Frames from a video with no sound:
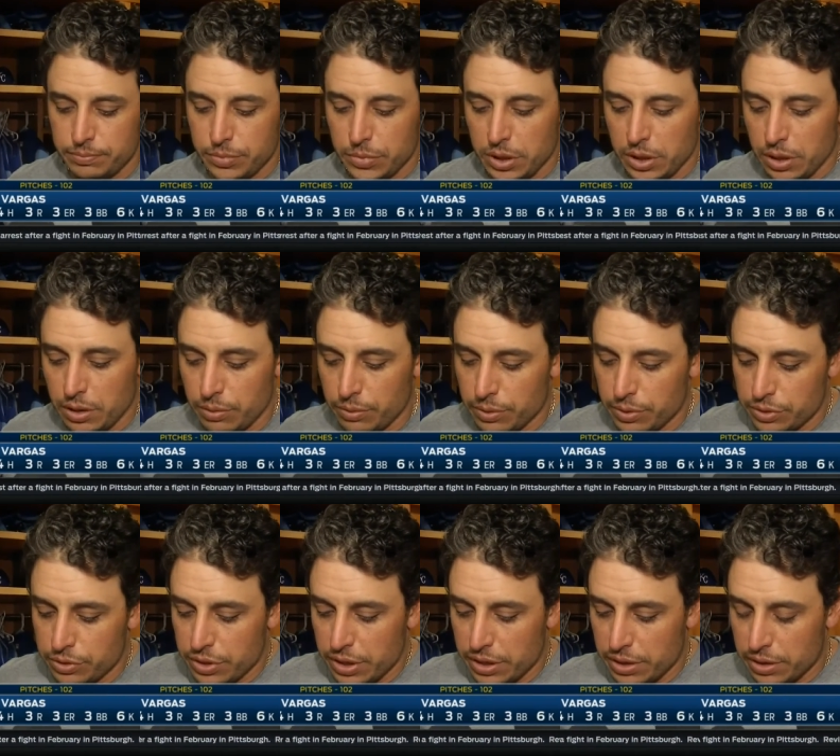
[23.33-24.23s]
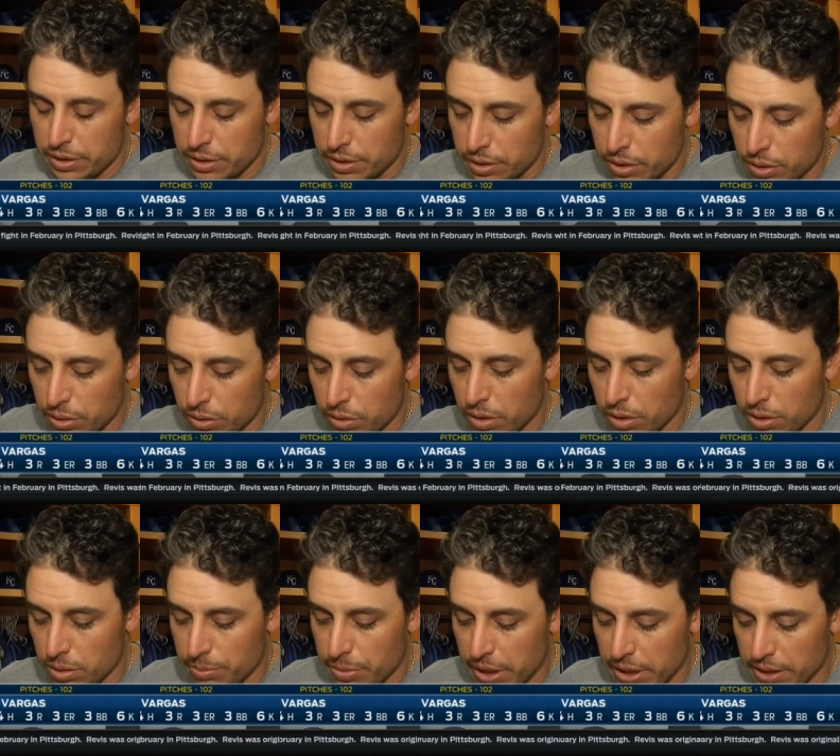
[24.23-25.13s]
You know, we were trying to go along the
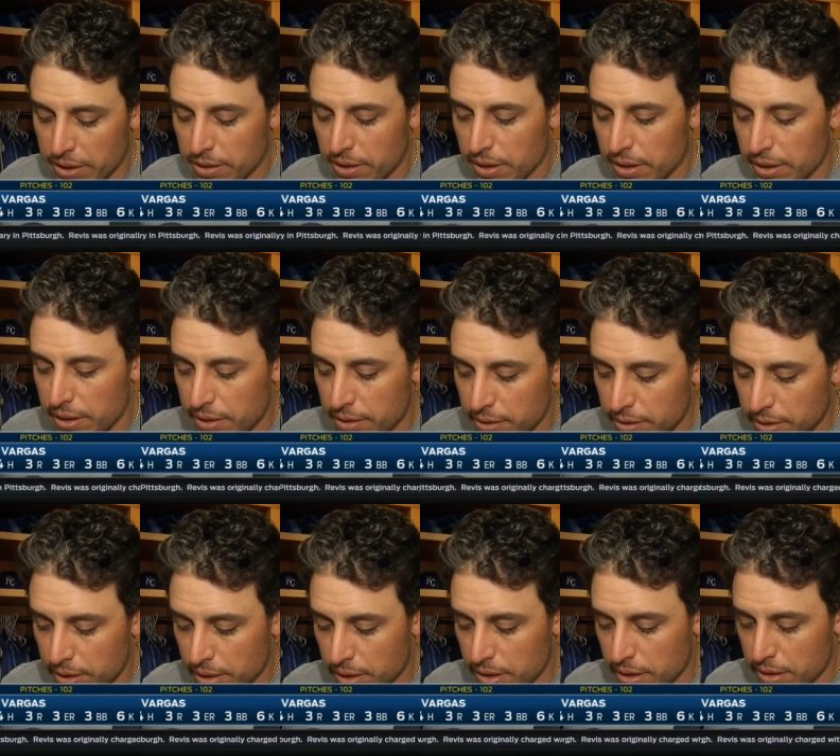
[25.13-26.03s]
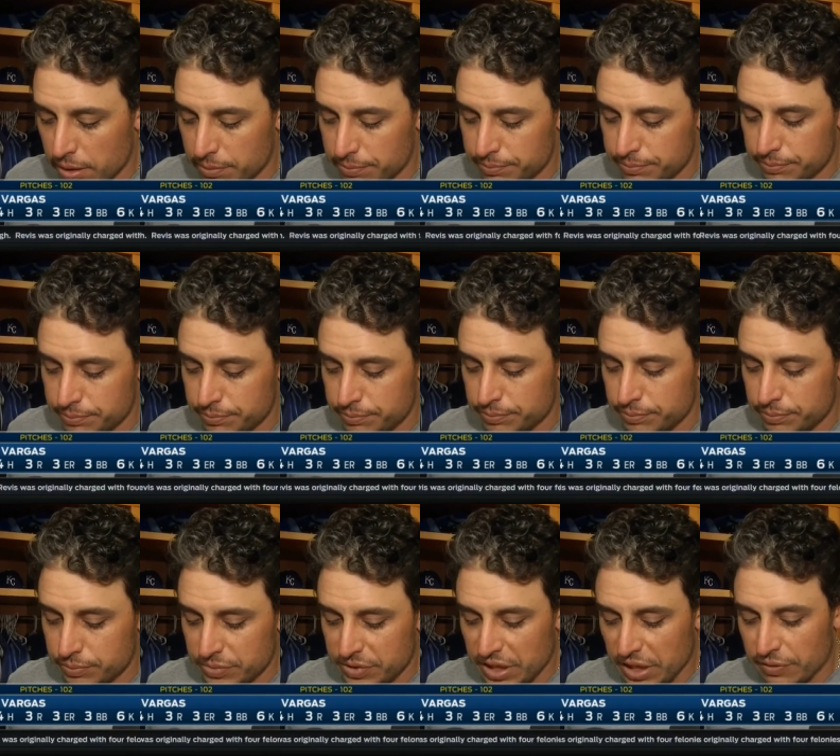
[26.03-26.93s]
body line.
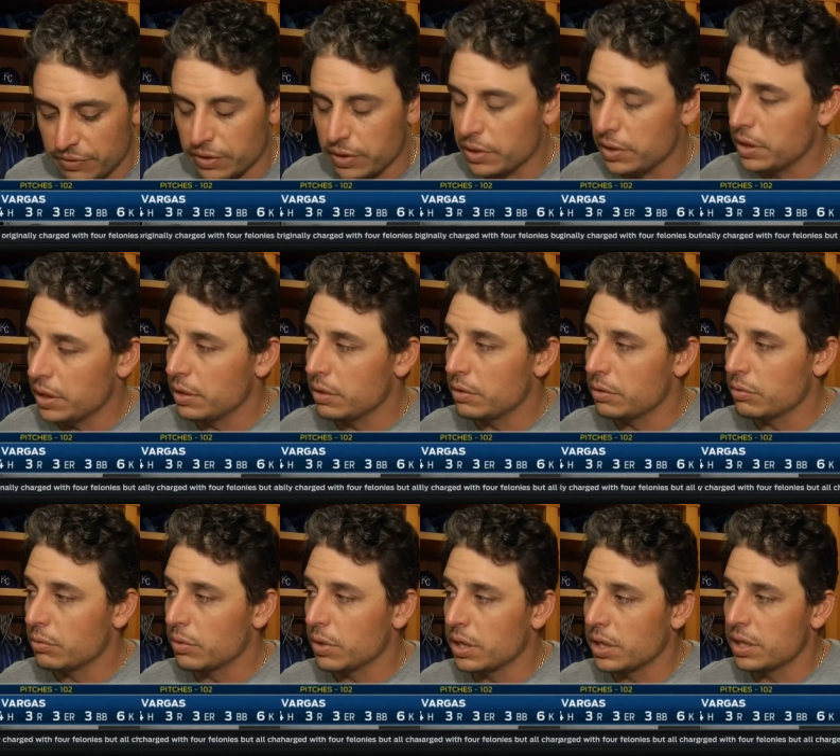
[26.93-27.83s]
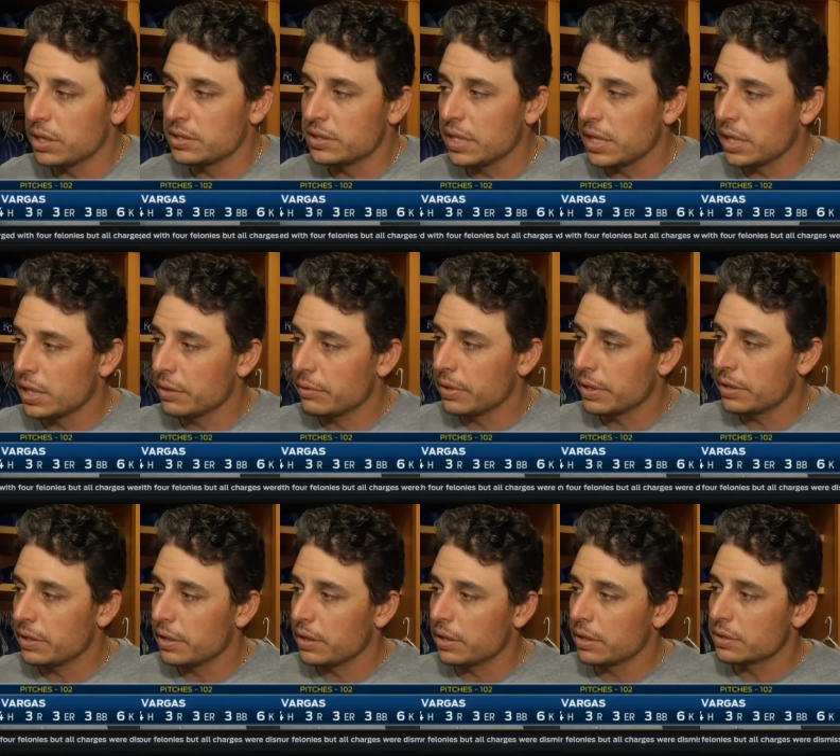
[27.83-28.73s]
Definitely didn't want it exactly right
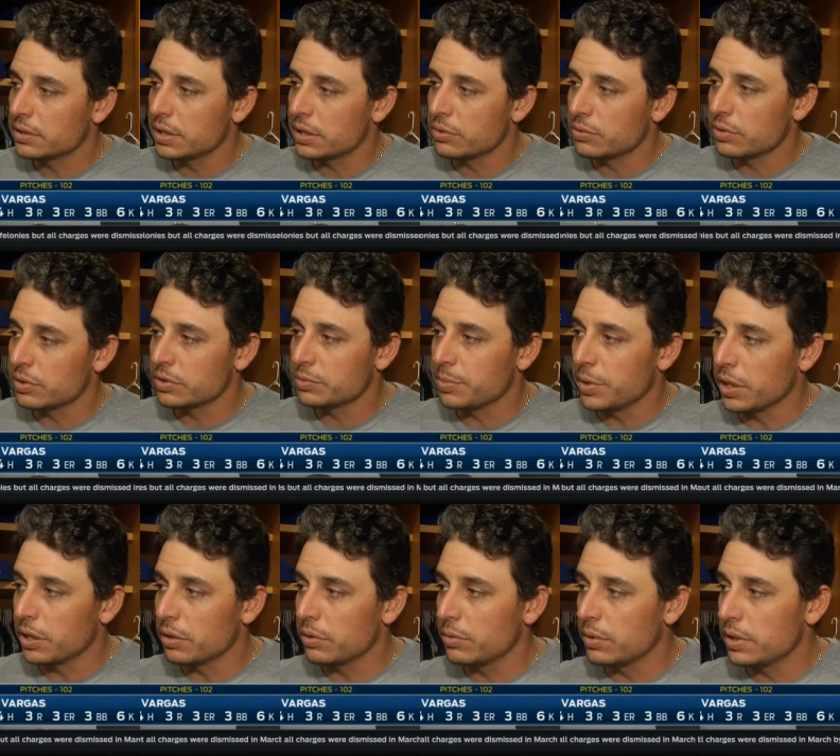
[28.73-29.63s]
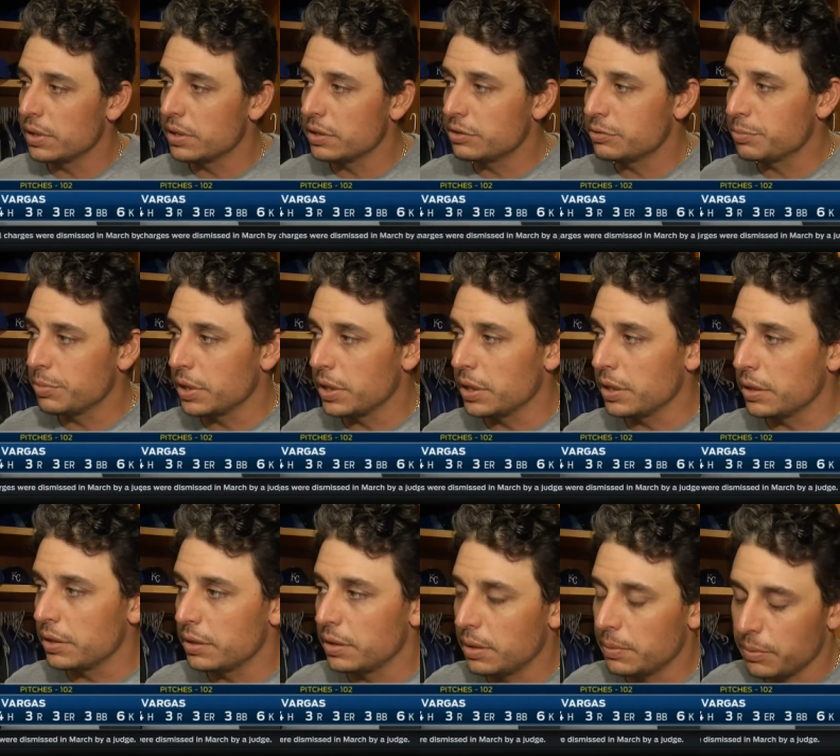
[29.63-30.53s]
there because that's where his barrel was, but
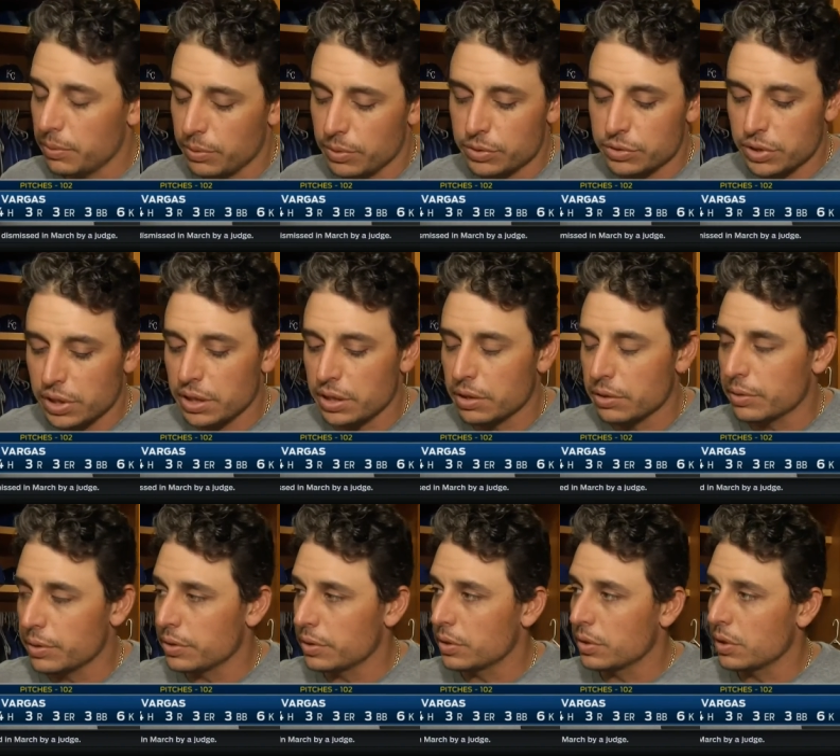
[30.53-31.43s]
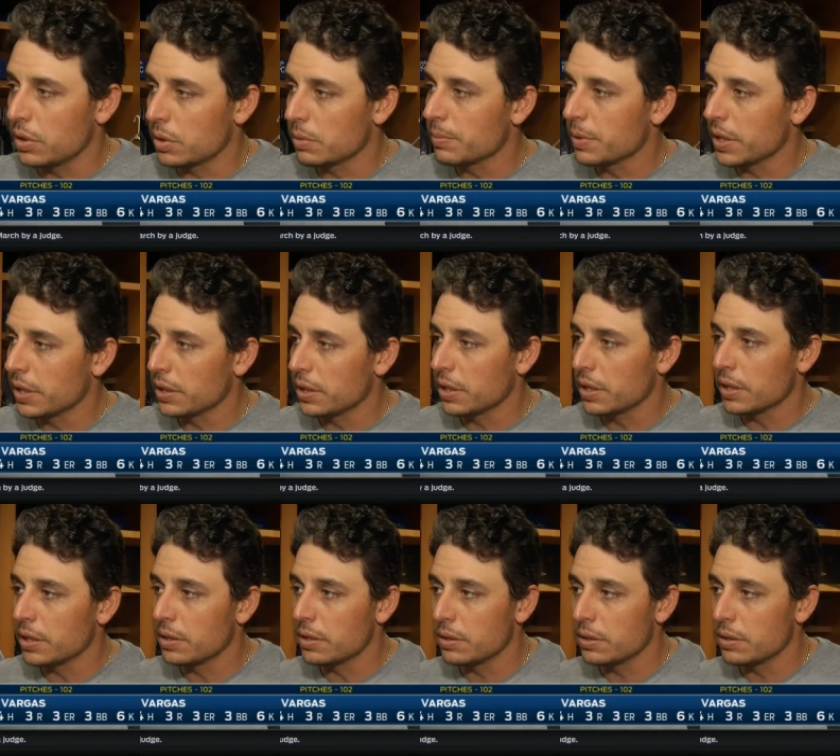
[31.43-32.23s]
I mean, we were trying to go in there along the body line.